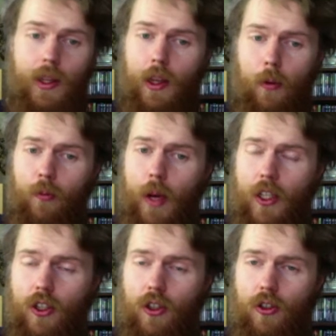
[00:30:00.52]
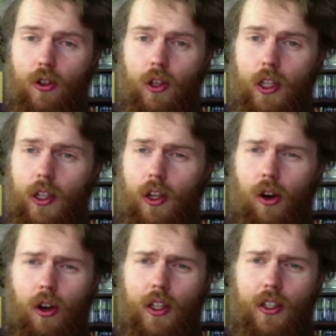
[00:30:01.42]
type of passions do you think the
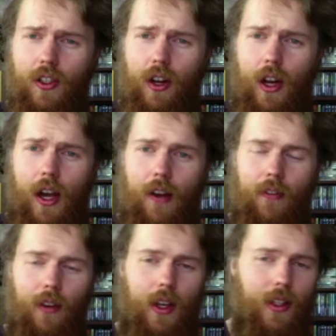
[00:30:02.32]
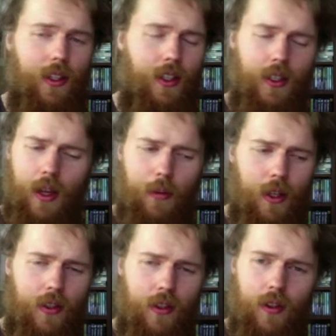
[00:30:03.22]
audience is gonna have? Like, just, I
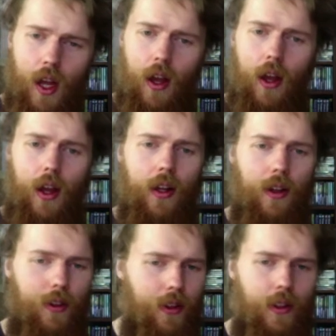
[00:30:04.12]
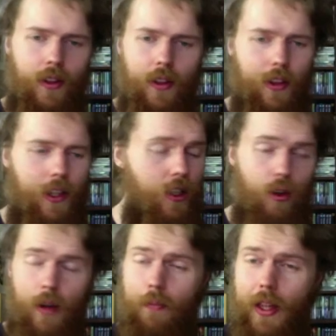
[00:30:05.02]
mean, this
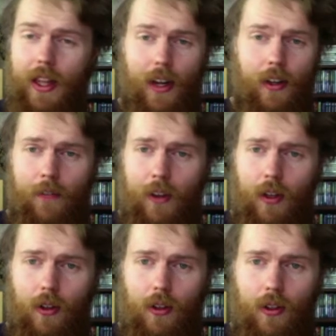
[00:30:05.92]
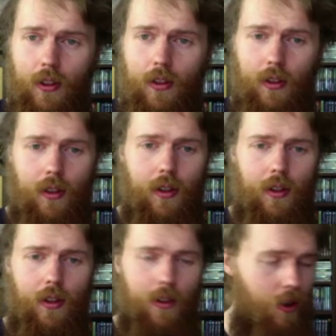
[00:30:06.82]
shouldn't be that difficult,
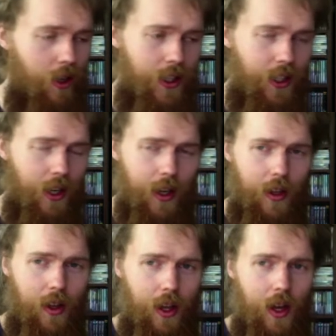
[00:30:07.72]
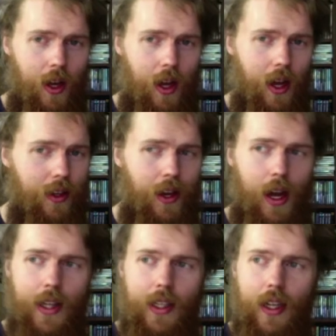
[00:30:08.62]
honestly. And
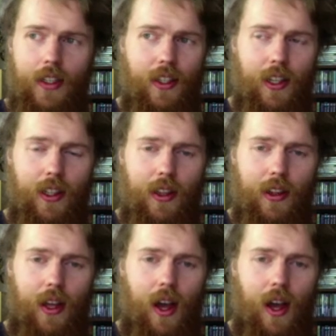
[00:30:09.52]
I just think that